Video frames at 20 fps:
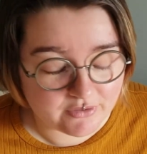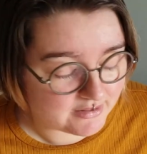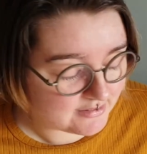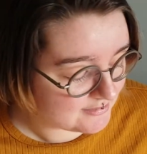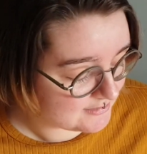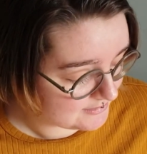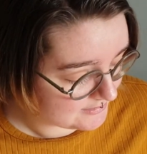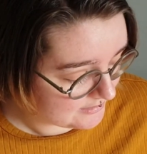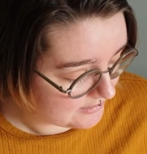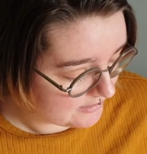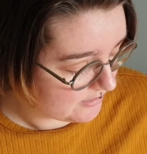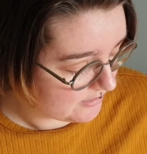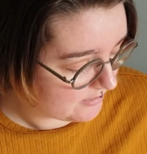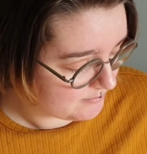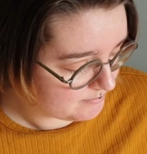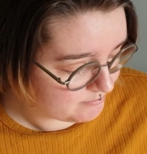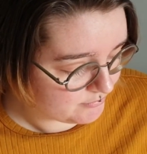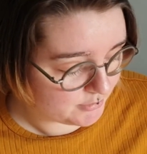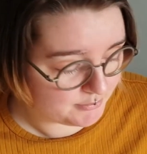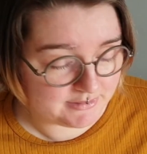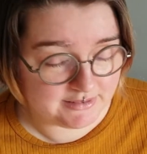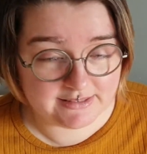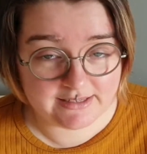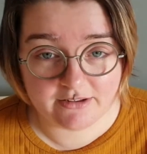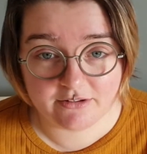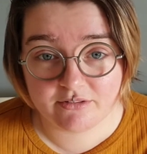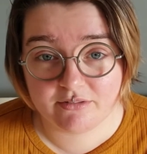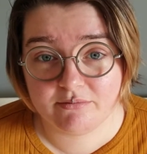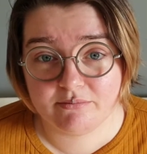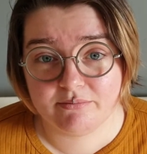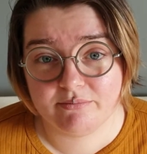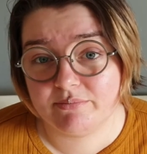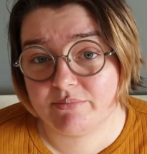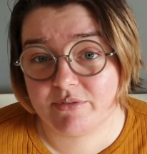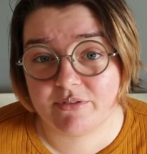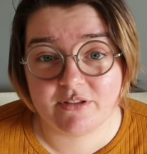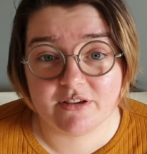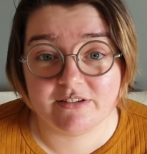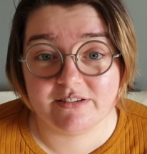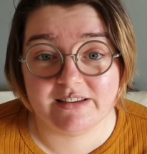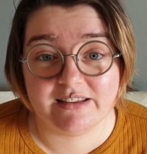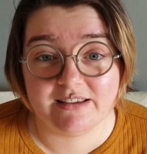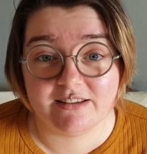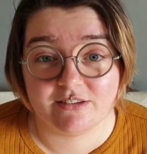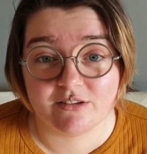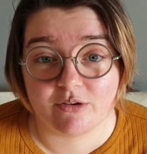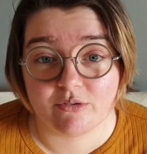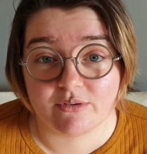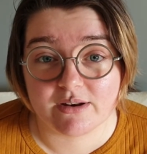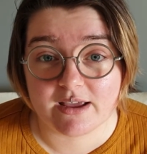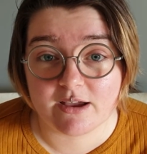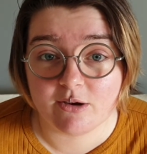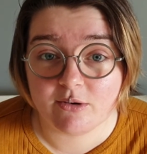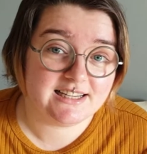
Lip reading: It's probably like 30 years old now.